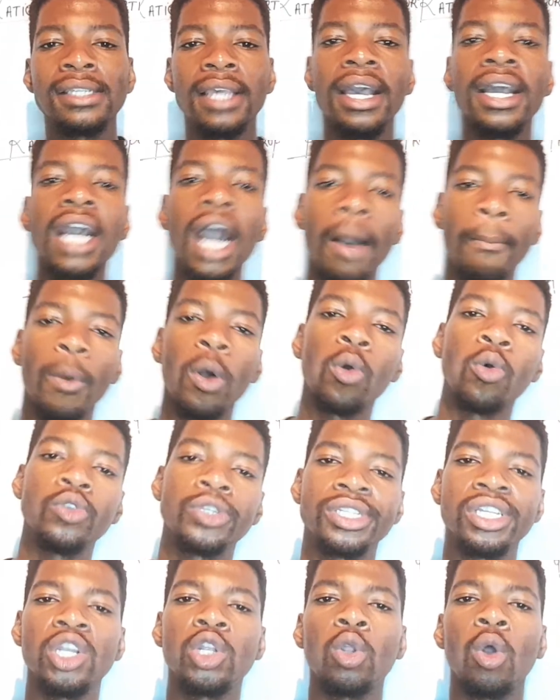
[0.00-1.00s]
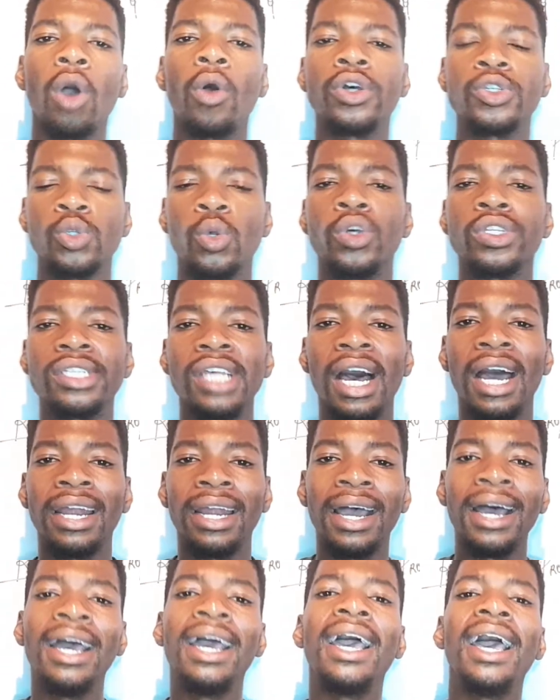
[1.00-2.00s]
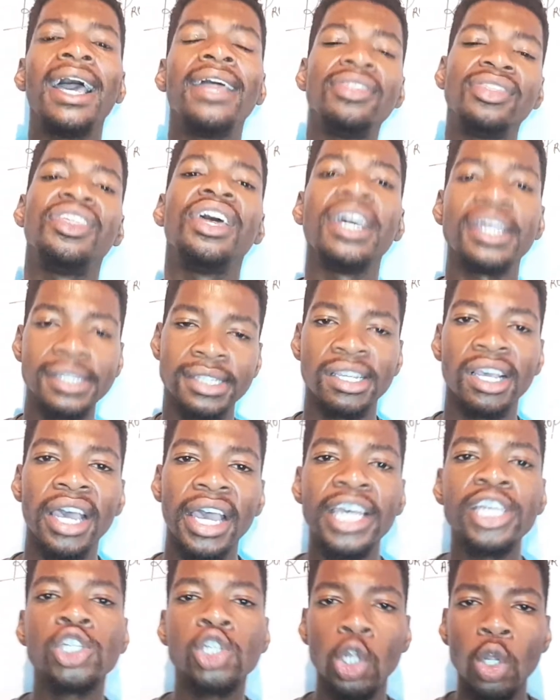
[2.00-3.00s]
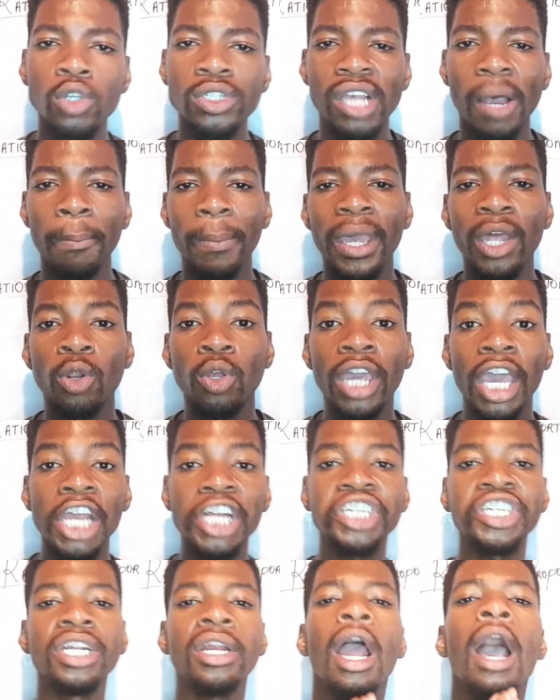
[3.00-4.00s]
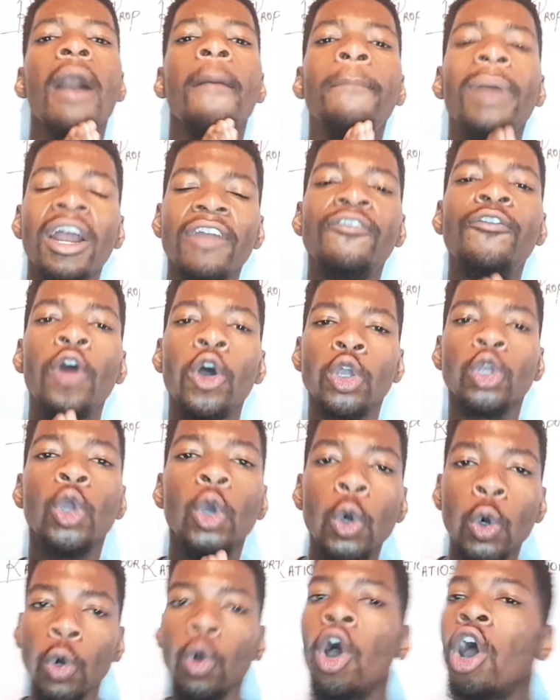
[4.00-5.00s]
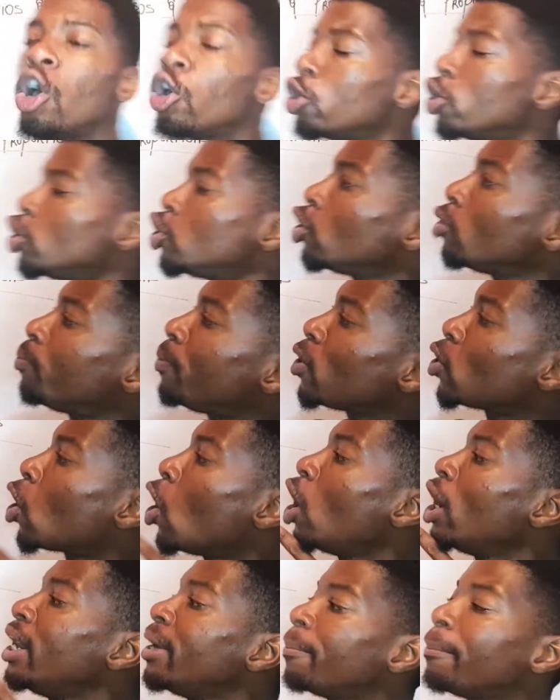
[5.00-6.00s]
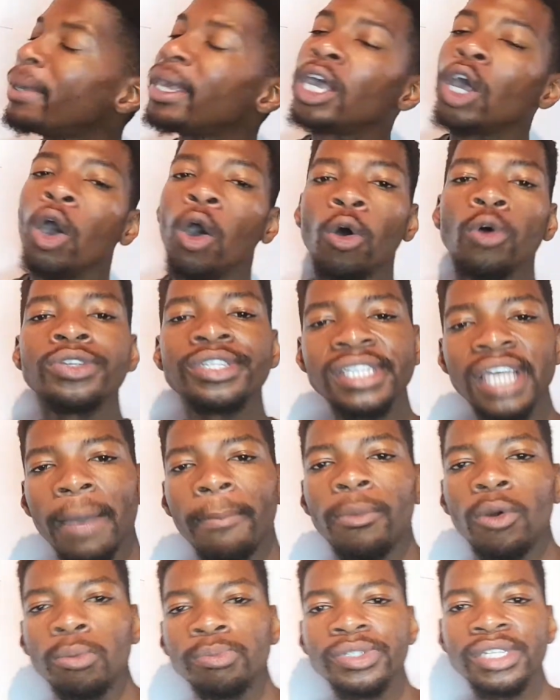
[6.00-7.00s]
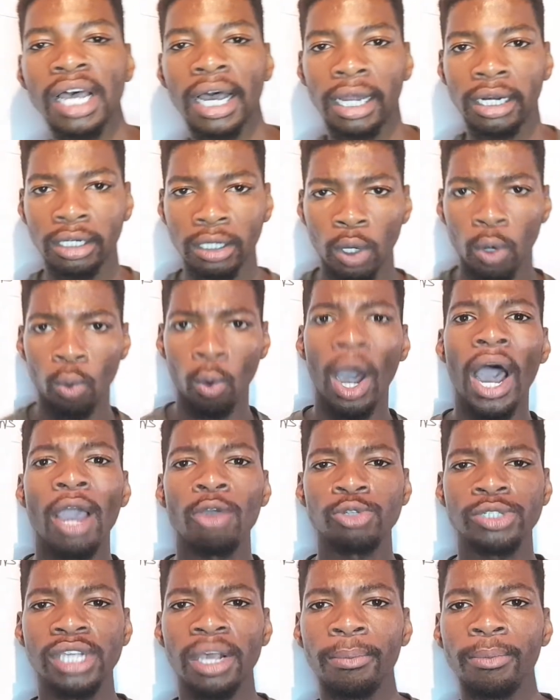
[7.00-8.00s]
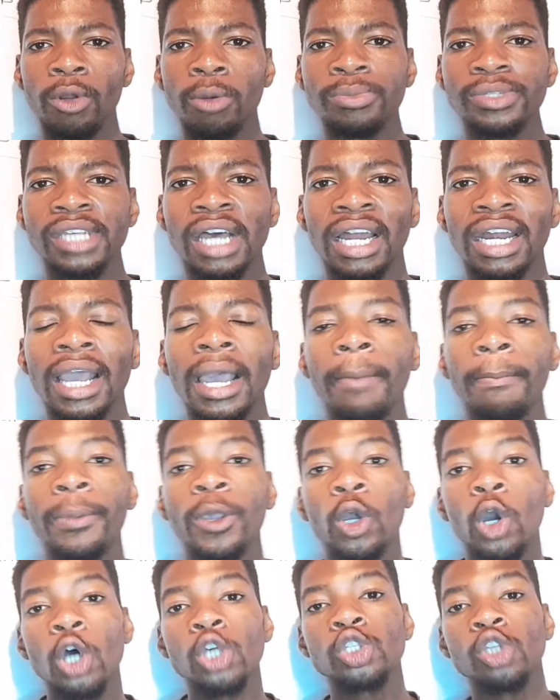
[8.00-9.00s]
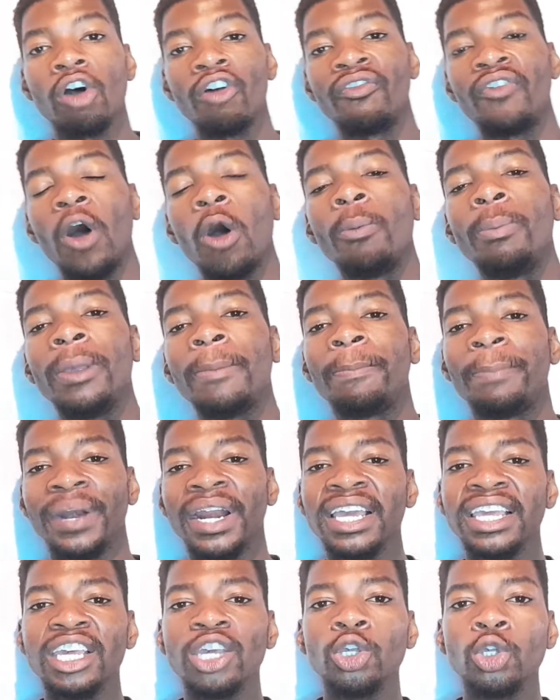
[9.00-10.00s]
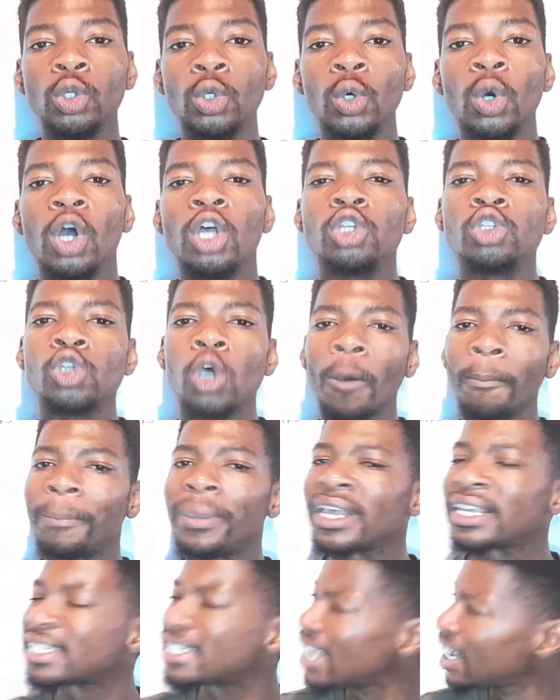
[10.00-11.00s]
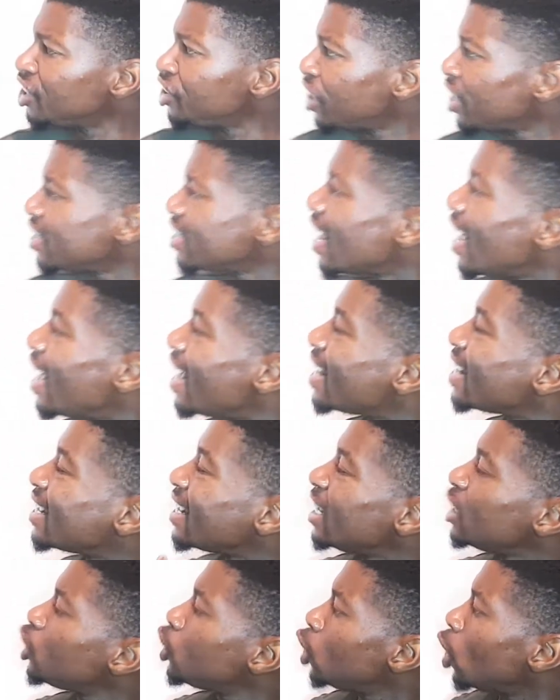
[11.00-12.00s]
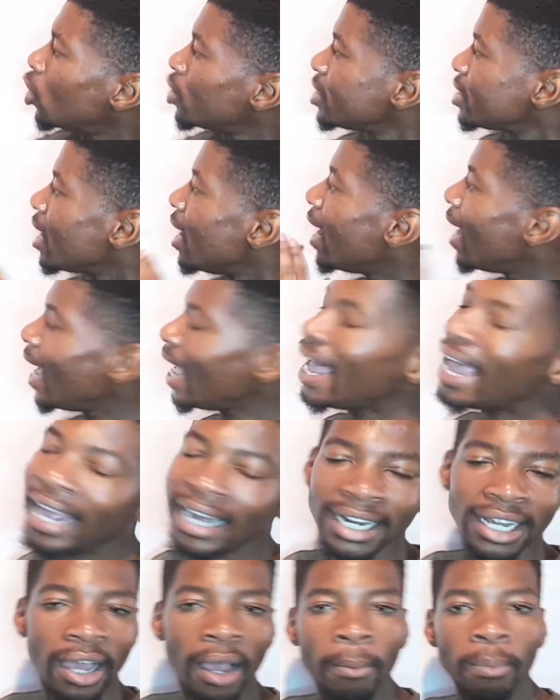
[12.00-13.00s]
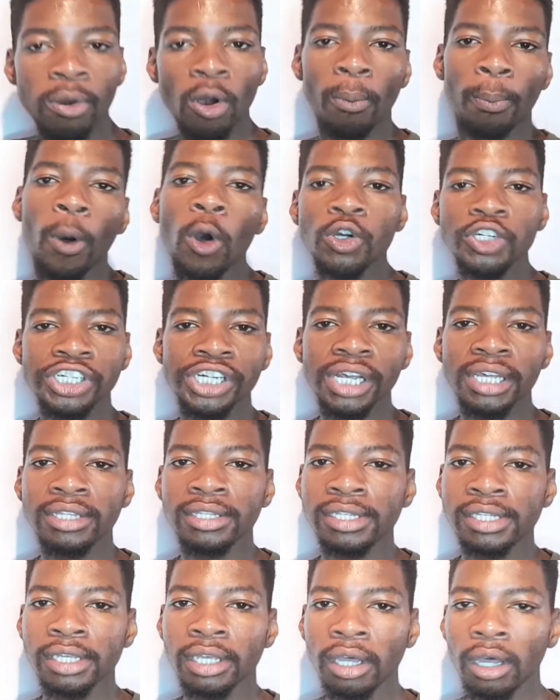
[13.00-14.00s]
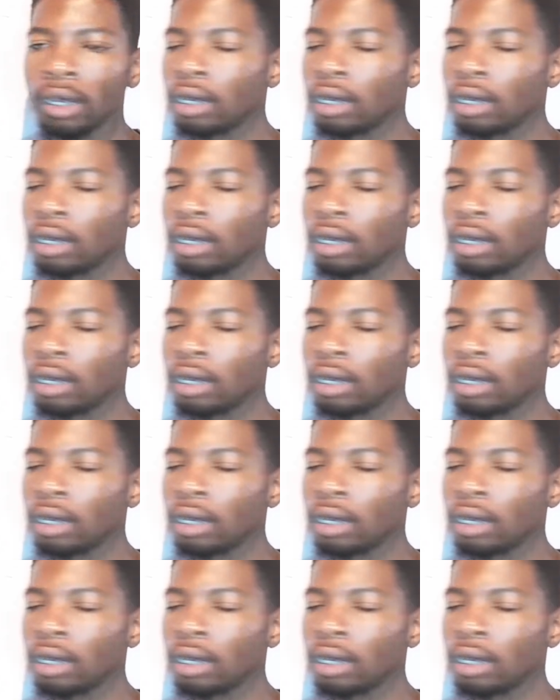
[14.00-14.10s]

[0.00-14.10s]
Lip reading: ngegama ngusihlo wakwaSkhosana, and this is Close Up Education. But for you should be calling me Usem Mnumzane. Why Usem Mnumzane? Because of I'll be bringing you topics such as ratios and proportions.